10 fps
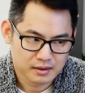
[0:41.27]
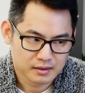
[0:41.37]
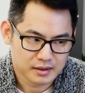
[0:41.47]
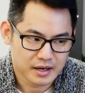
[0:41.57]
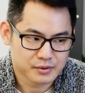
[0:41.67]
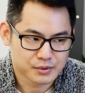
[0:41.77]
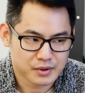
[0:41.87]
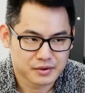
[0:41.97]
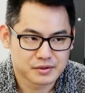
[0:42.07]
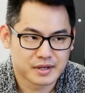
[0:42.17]
today was one
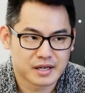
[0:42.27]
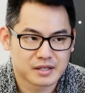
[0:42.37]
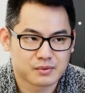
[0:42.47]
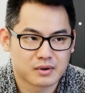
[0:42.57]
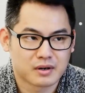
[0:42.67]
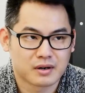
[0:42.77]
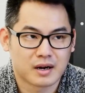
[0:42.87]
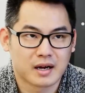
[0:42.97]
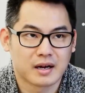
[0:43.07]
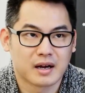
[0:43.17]
of those days where
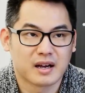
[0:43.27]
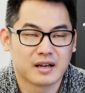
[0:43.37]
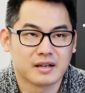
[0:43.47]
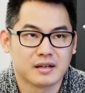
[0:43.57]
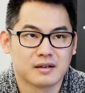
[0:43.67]
I